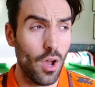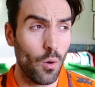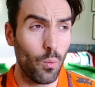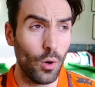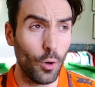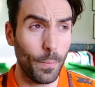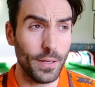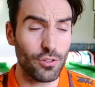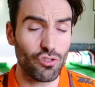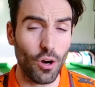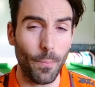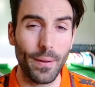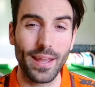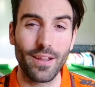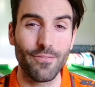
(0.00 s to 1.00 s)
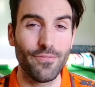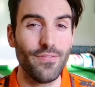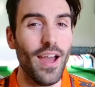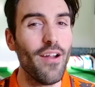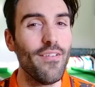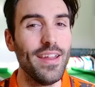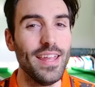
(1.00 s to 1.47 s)
will be dropping
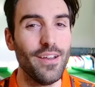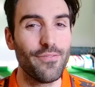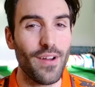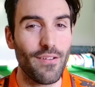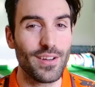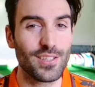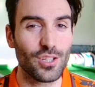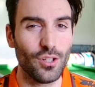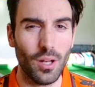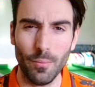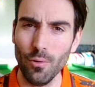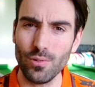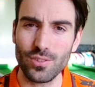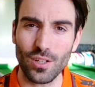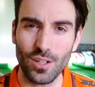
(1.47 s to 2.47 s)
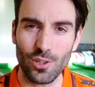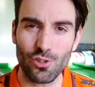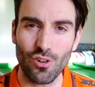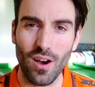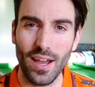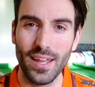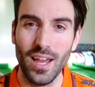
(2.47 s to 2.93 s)
very soon. I'm also going to
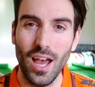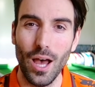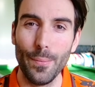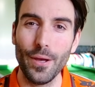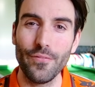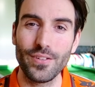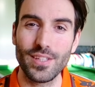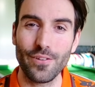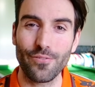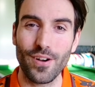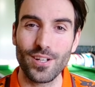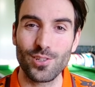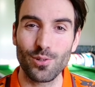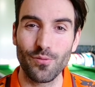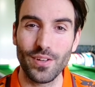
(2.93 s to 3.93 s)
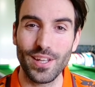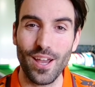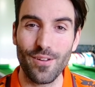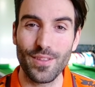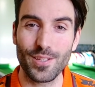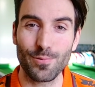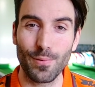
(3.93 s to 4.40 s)
try a bit of a differential
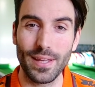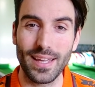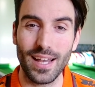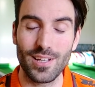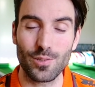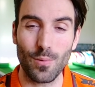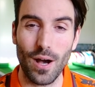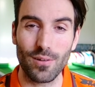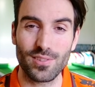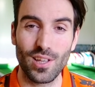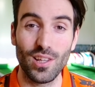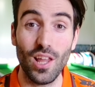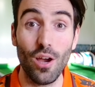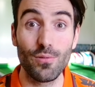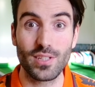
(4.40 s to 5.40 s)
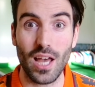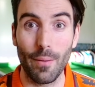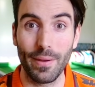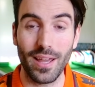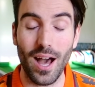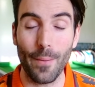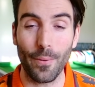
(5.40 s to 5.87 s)
video this week as well. So loads
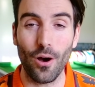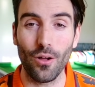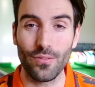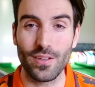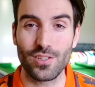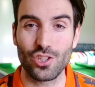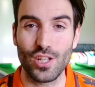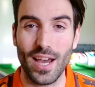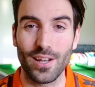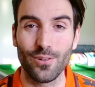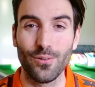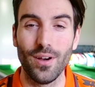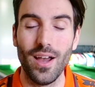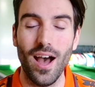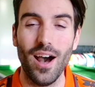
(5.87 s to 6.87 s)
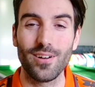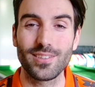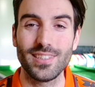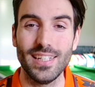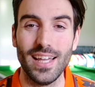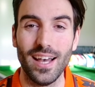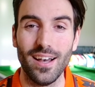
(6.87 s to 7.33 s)
coming up on this channel. I'll
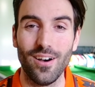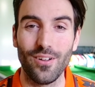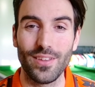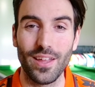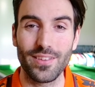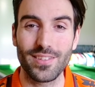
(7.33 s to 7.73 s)
see you on the